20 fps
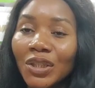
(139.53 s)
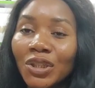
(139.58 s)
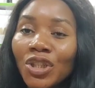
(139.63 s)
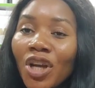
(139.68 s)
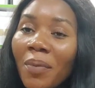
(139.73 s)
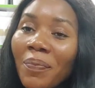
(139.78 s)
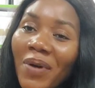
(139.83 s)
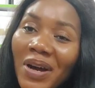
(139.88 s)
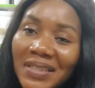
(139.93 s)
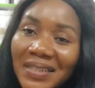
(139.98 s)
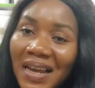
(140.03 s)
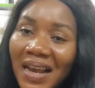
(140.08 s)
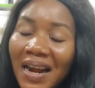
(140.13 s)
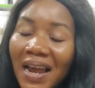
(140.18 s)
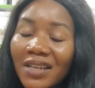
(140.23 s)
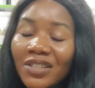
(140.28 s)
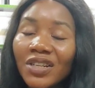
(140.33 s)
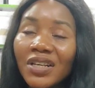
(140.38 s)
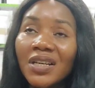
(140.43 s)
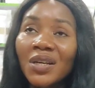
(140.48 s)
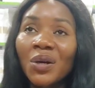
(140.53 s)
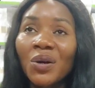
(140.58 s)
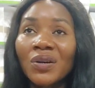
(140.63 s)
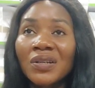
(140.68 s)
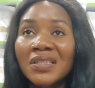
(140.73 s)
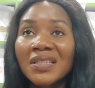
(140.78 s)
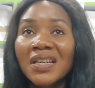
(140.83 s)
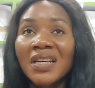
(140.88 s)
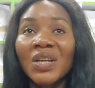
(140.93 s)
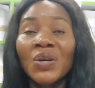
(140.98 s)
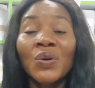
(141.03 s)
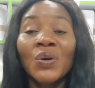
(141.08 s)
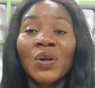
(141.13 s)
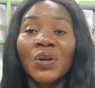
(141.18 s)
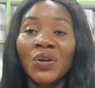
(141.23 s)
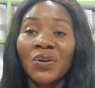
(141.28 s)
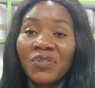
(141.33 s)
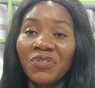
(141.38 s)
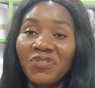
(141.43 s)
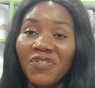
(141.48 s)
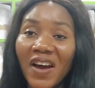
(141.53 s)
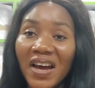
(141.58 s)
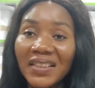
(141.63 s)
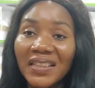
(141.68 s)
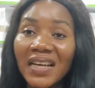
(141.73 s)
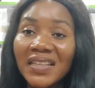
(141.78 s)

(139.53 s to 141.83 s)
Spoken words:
Your butt can actually contain a whole lot of fat.